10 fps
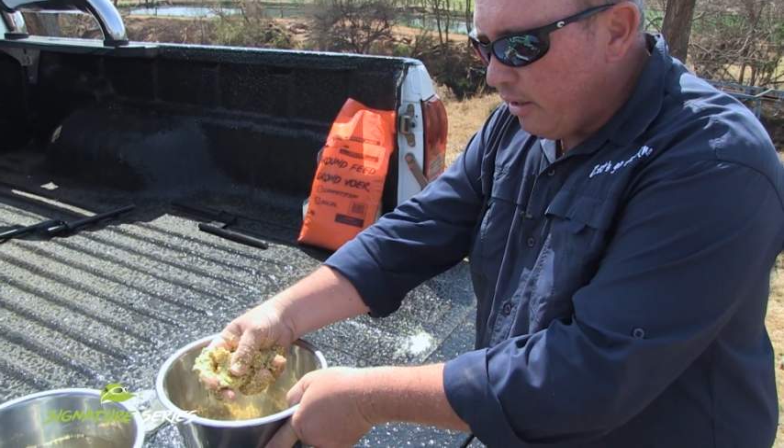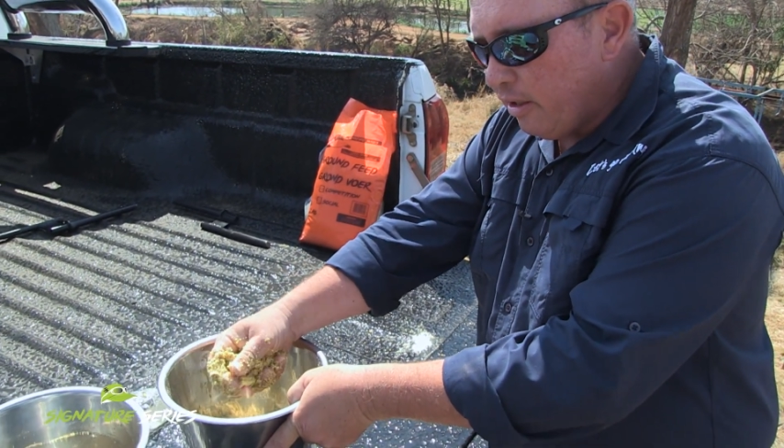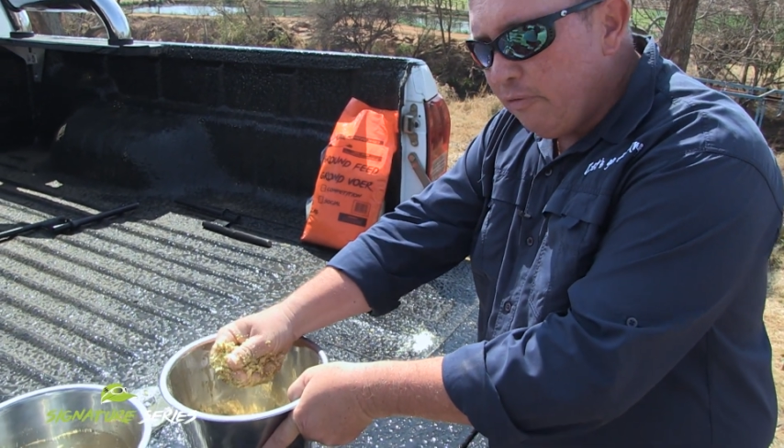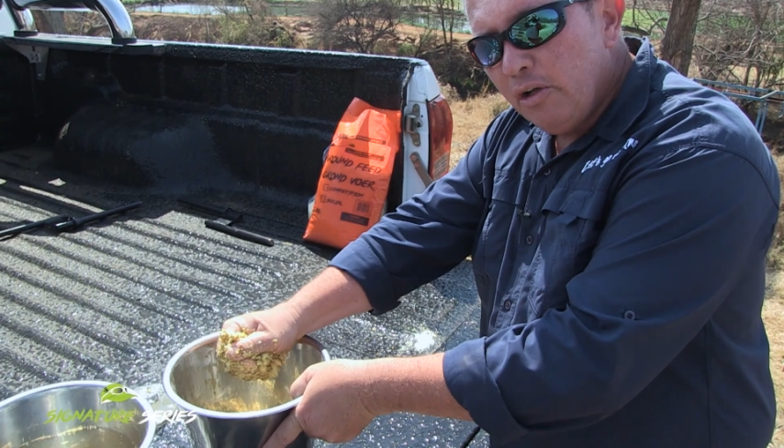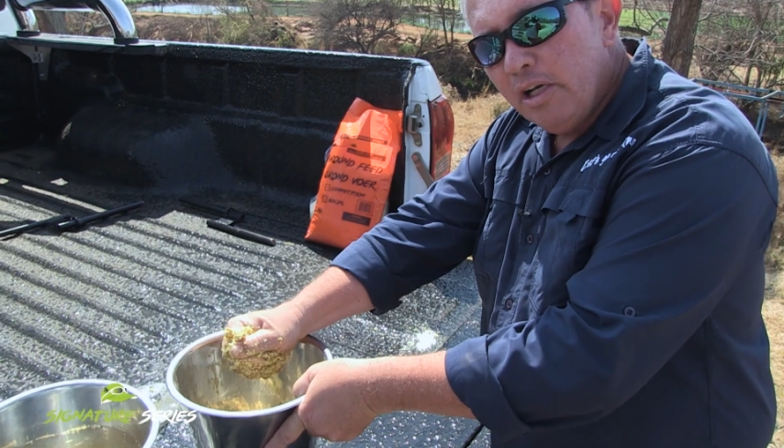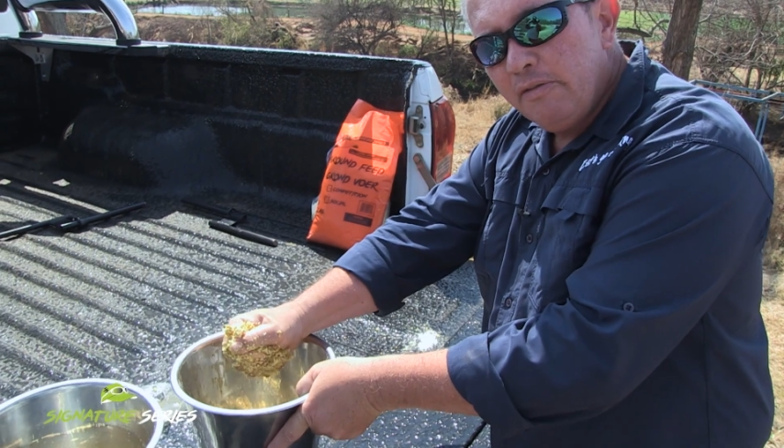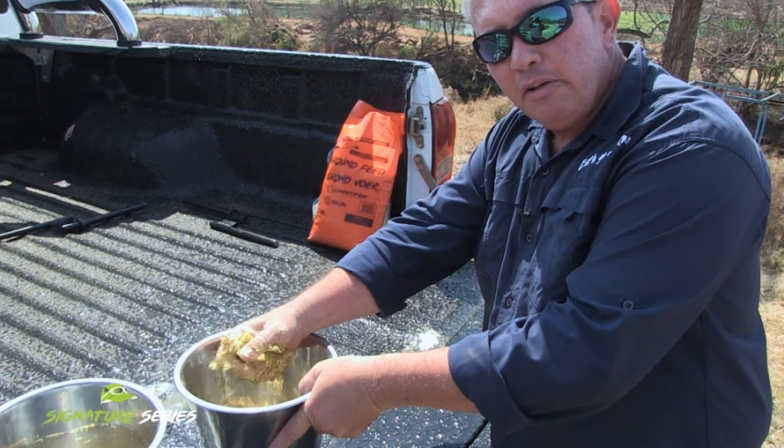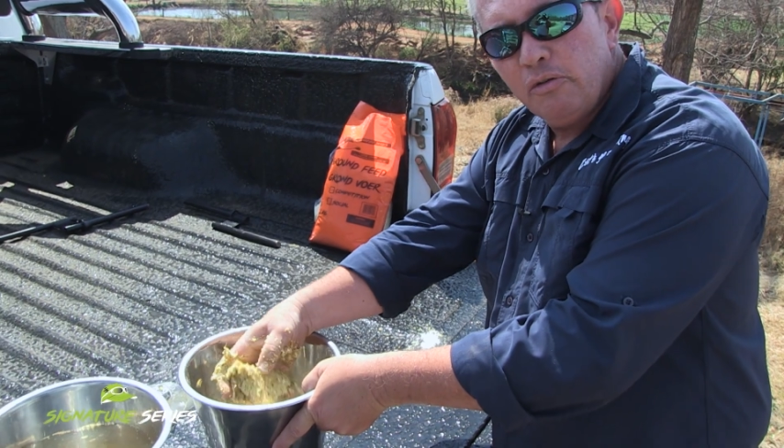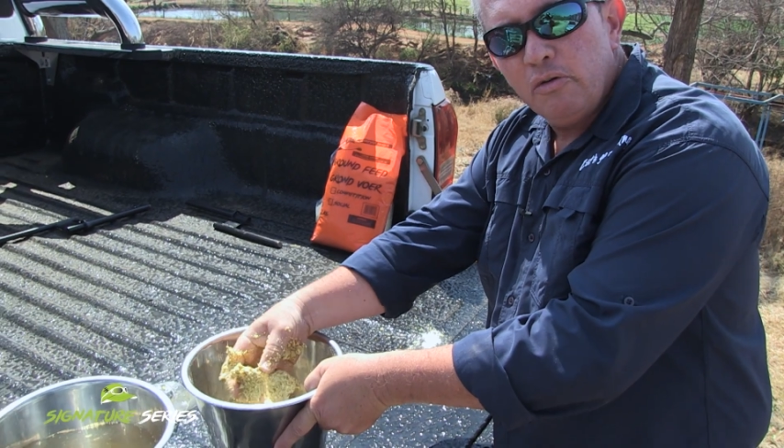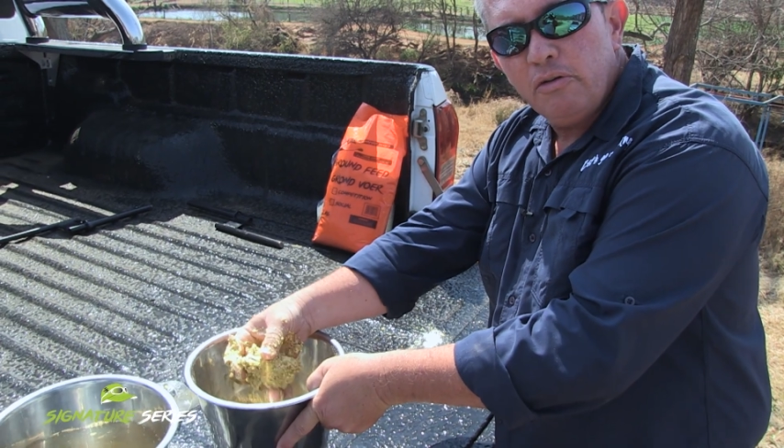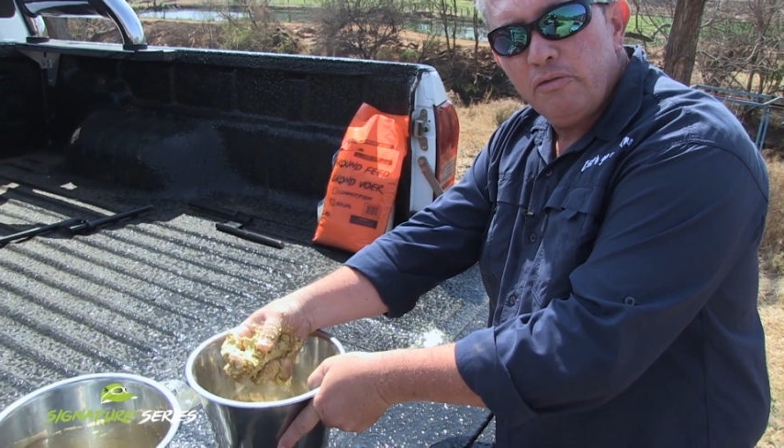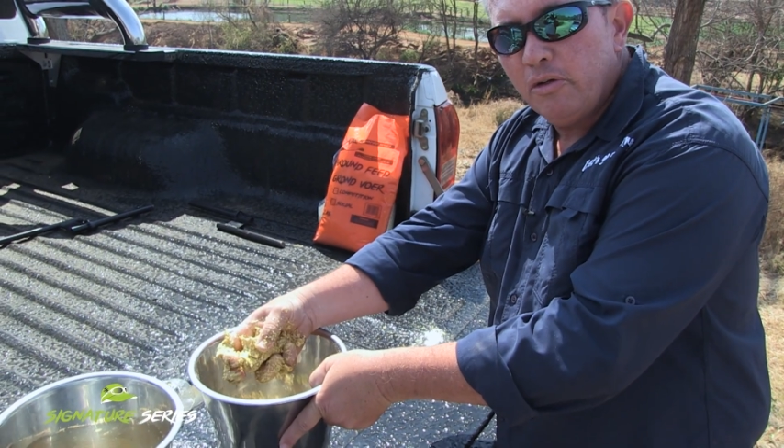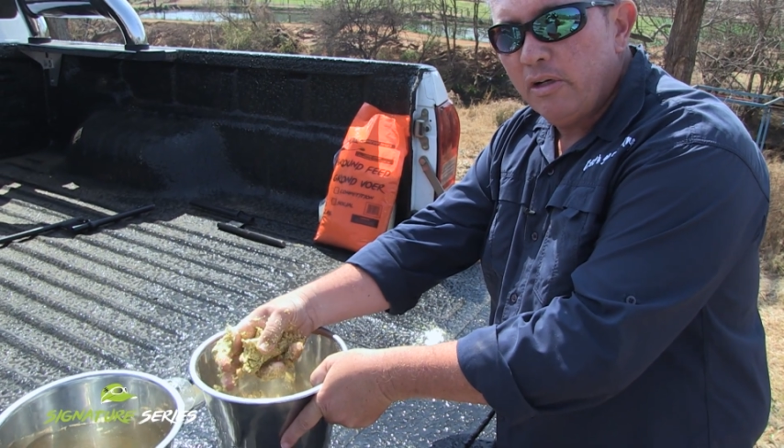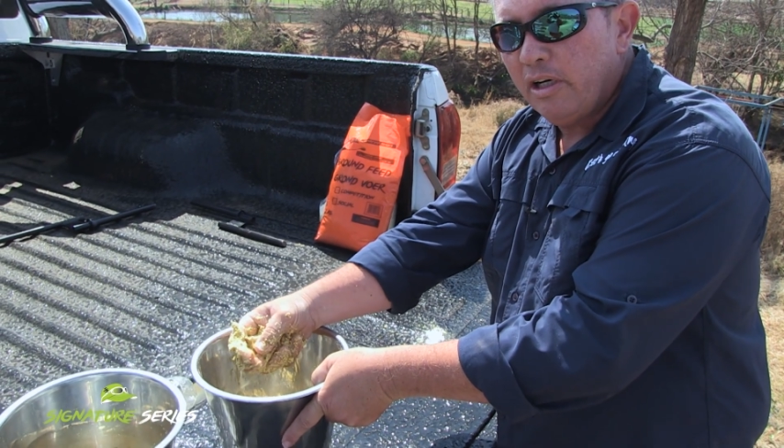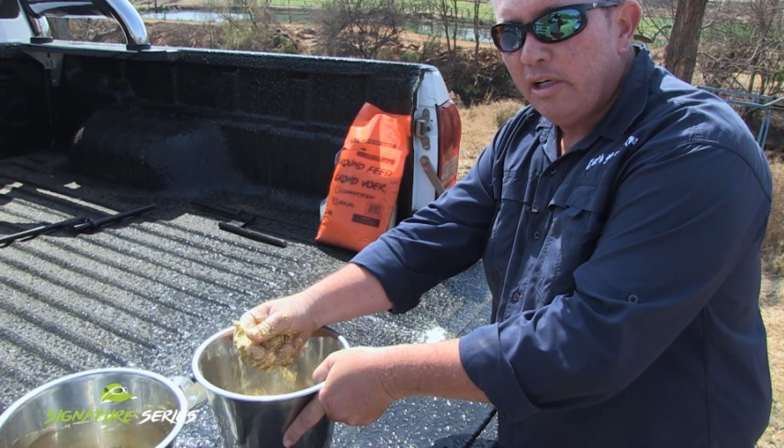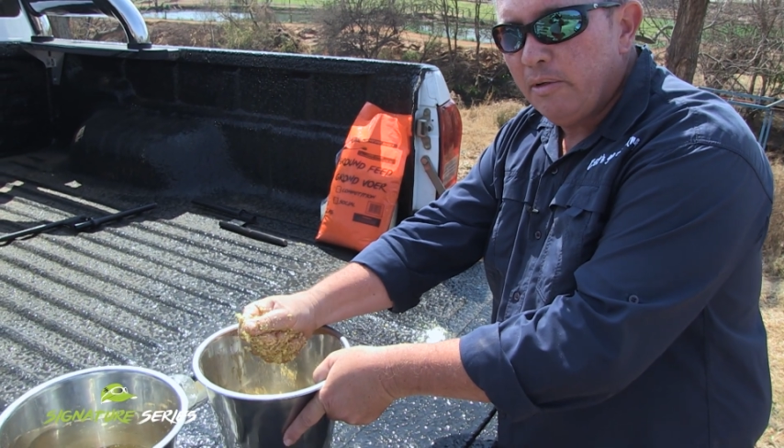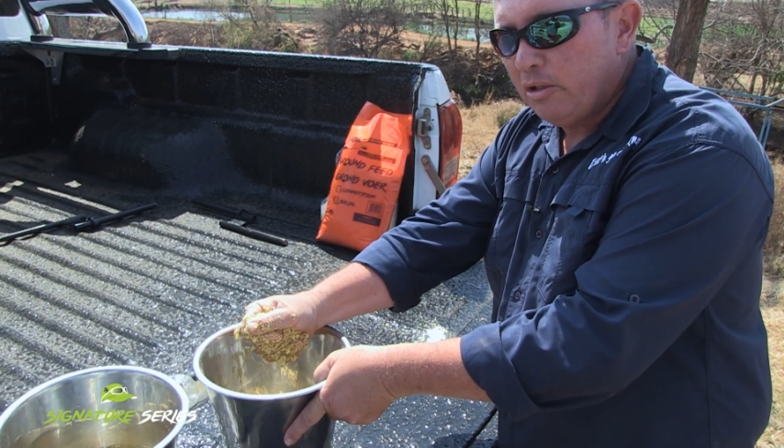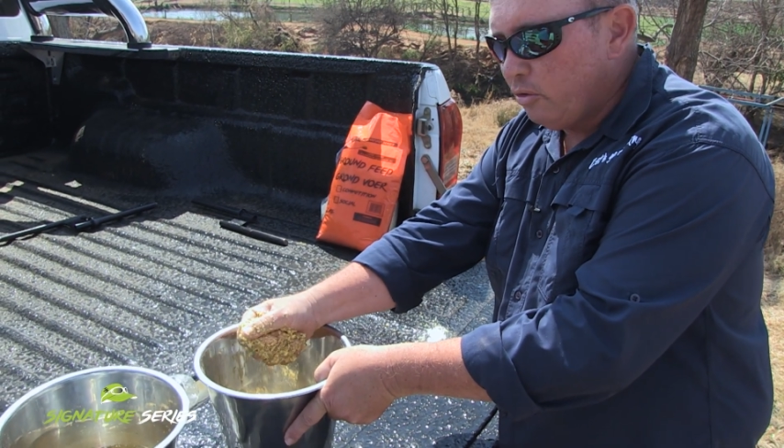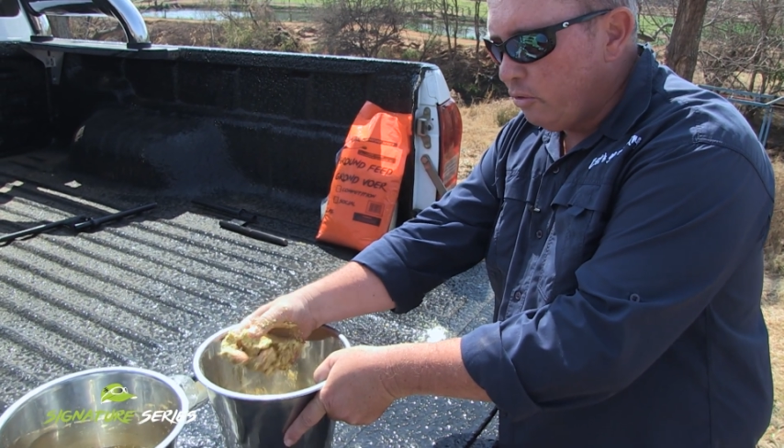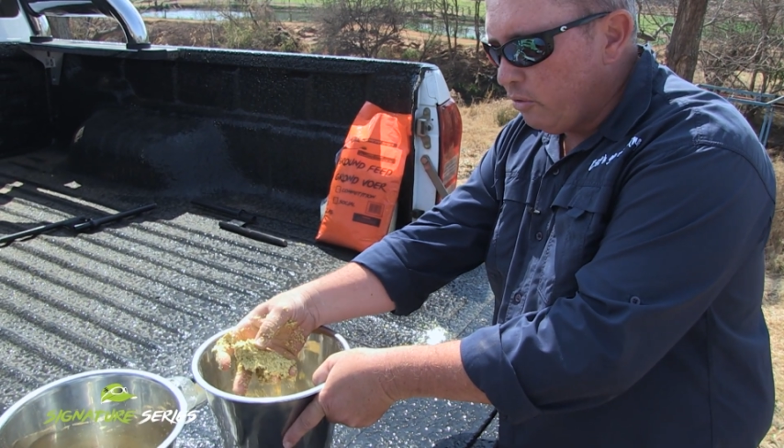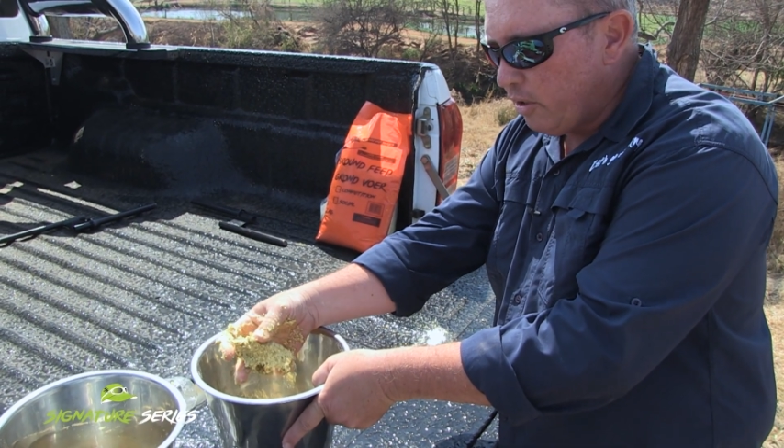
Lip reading: if you leave it for around about 2 to